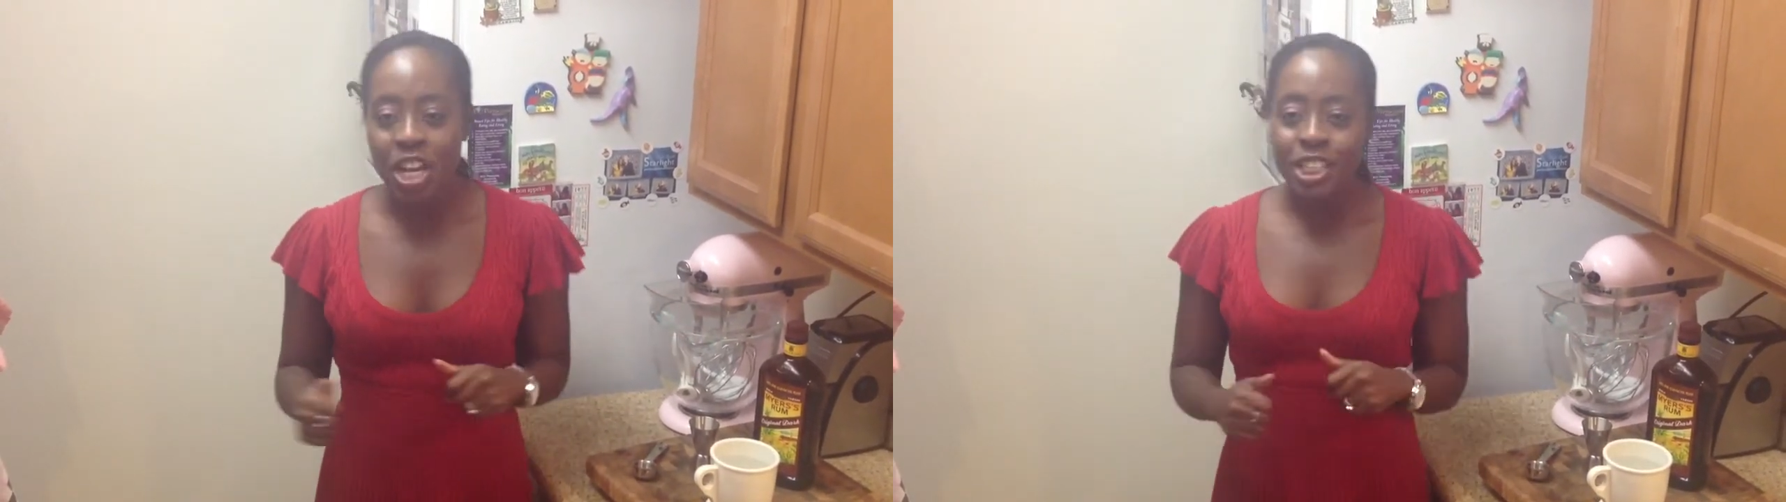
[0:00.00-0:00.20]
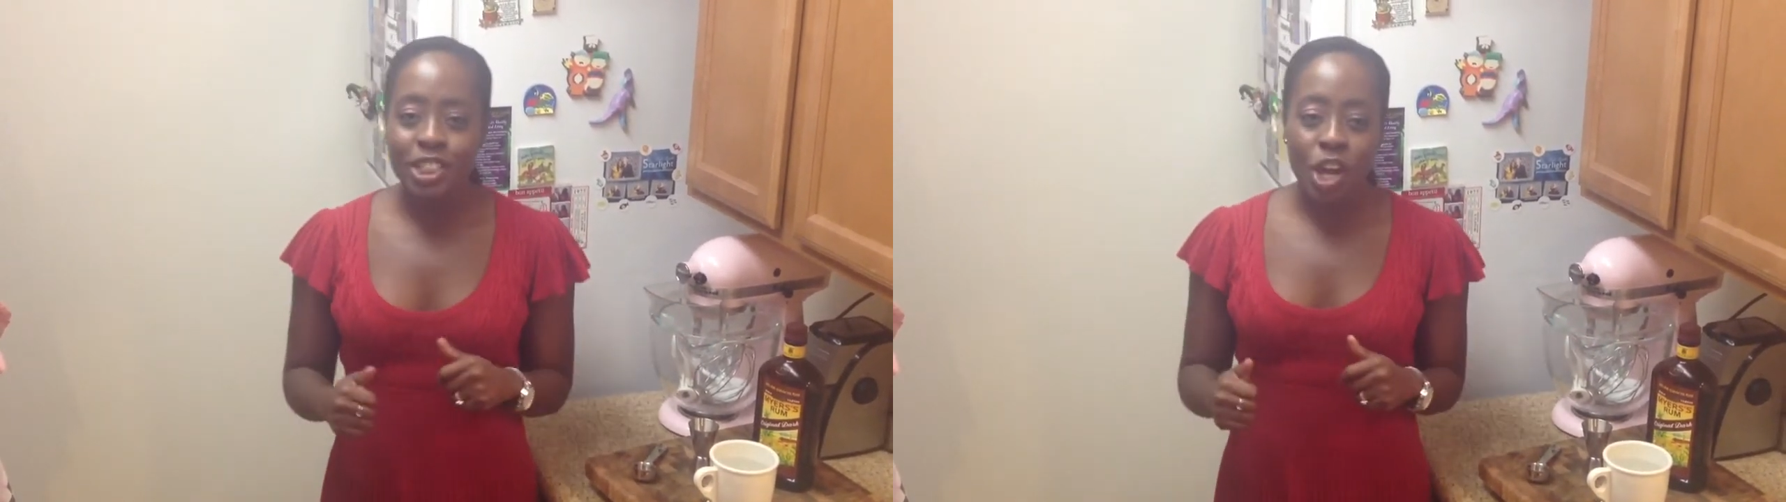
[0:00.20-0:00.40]

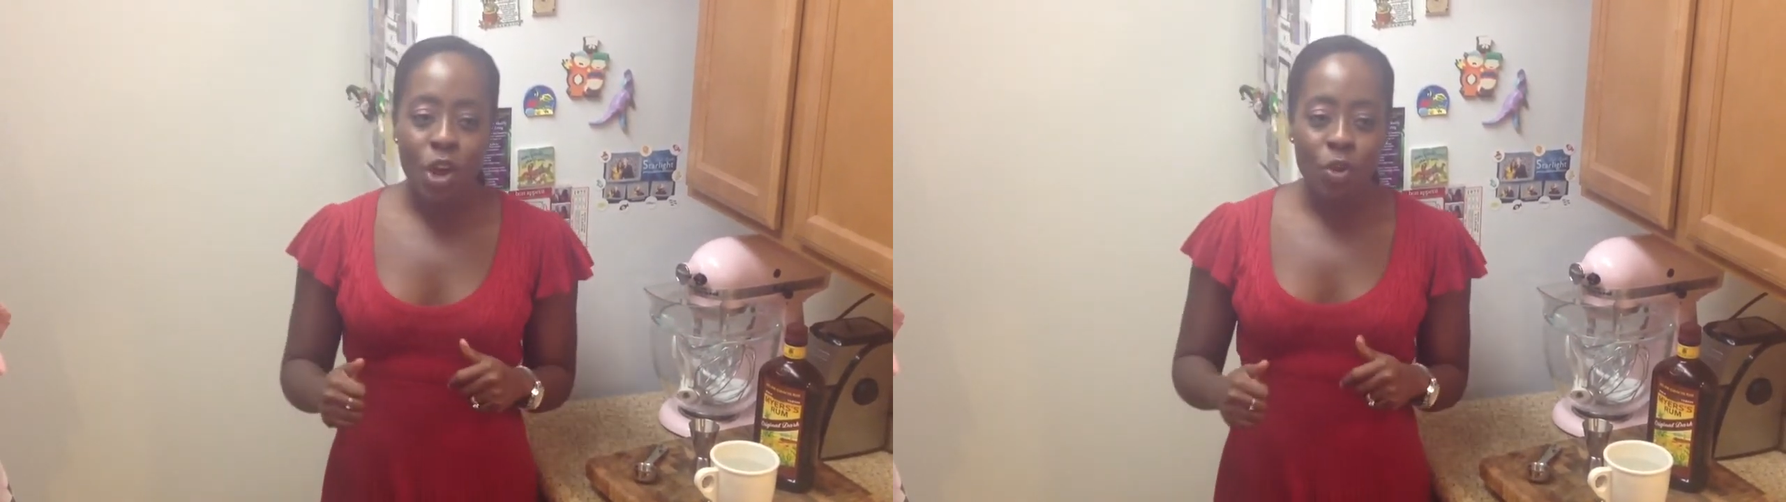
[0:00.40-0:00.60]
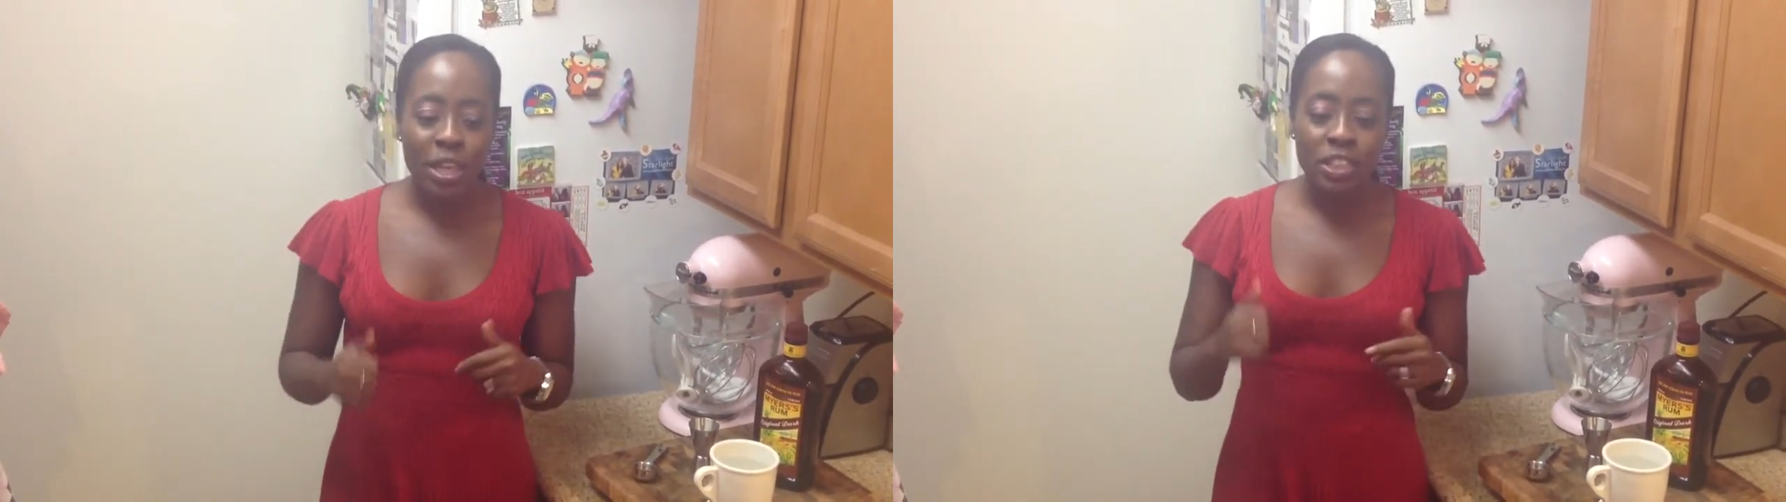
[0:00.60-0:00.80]

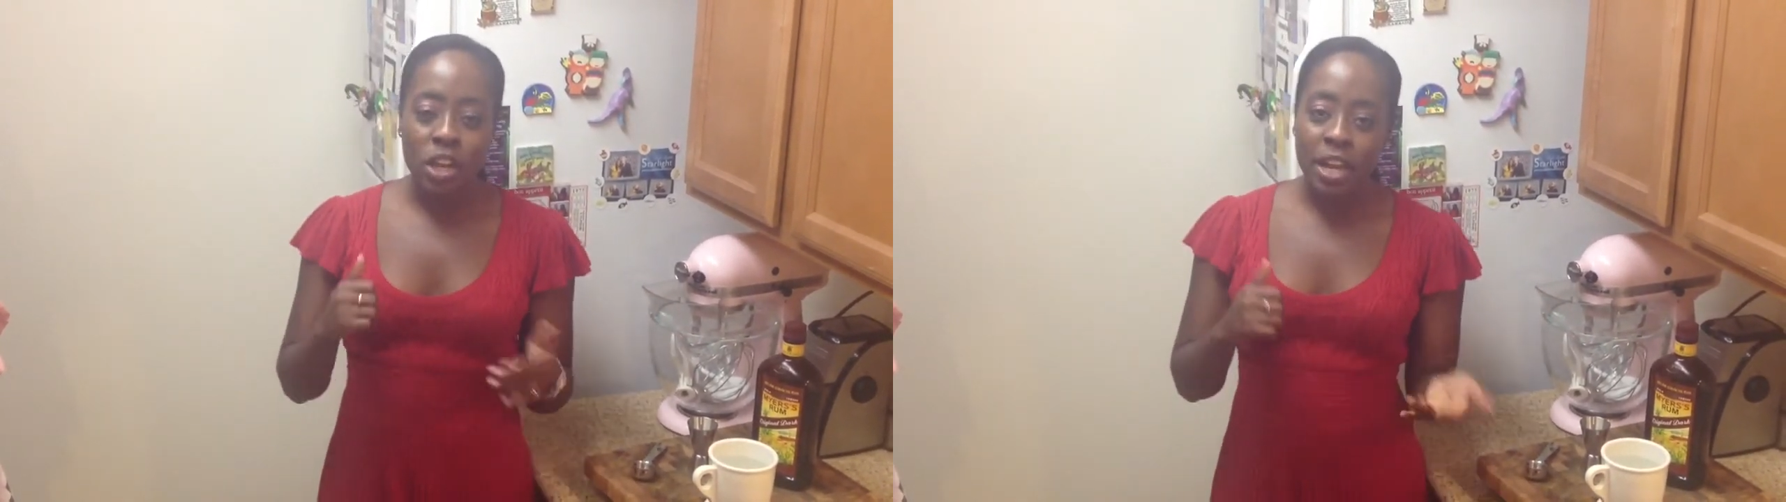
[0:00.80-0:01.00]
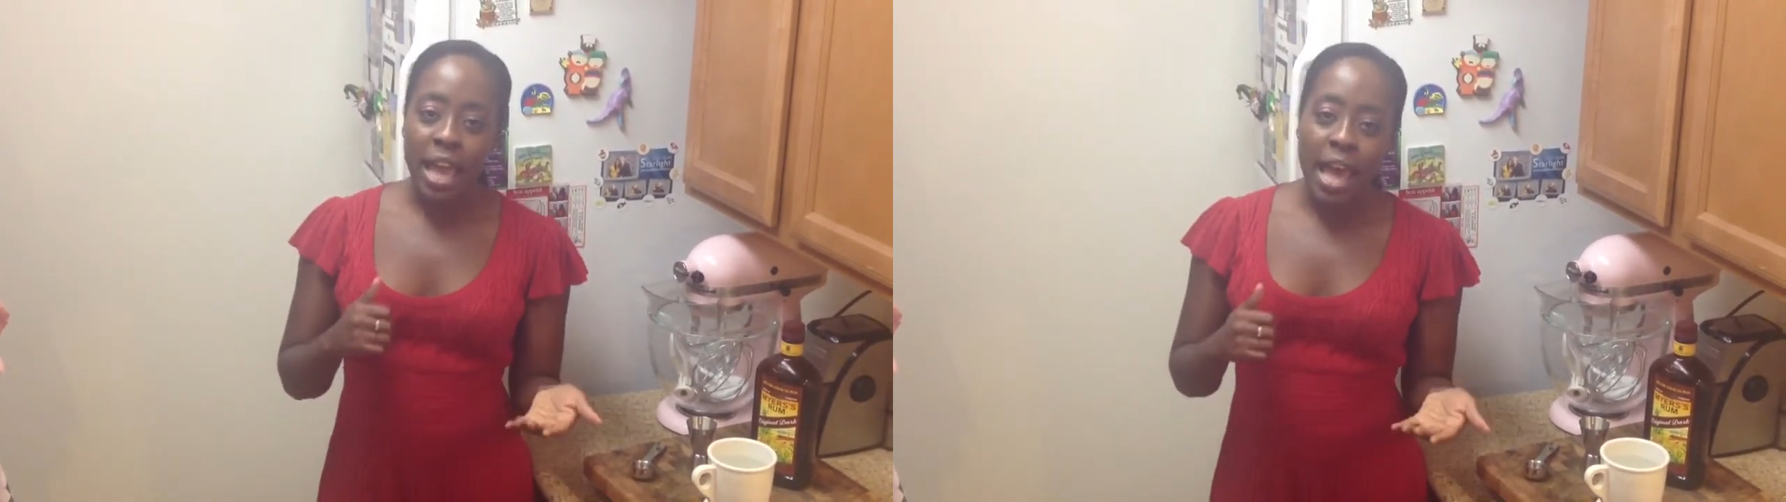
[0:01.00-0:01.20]
So they
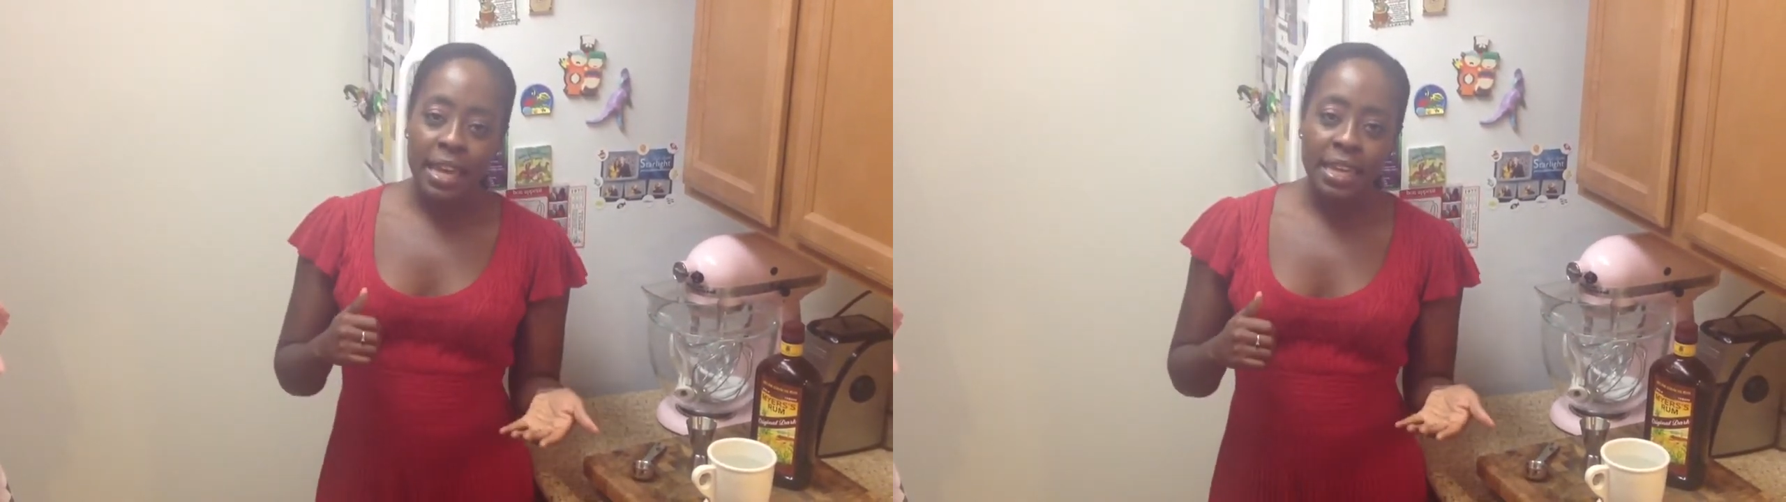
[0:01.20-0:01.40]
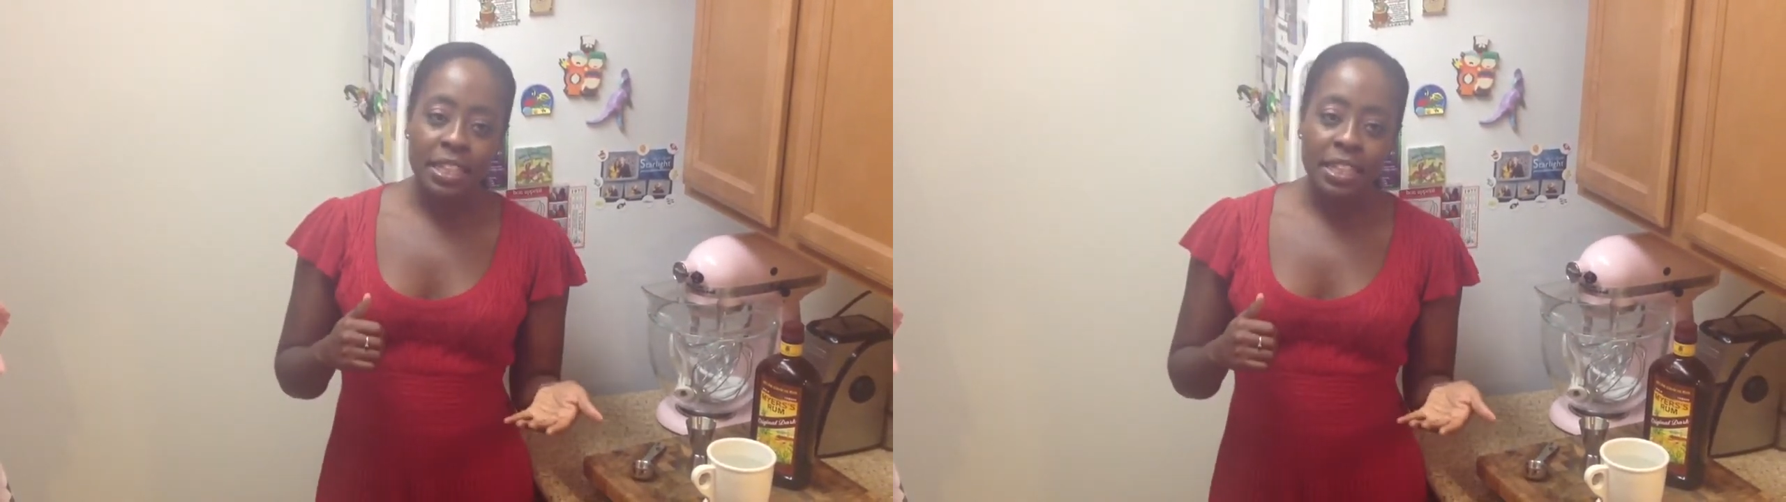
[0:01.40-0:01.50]
started adding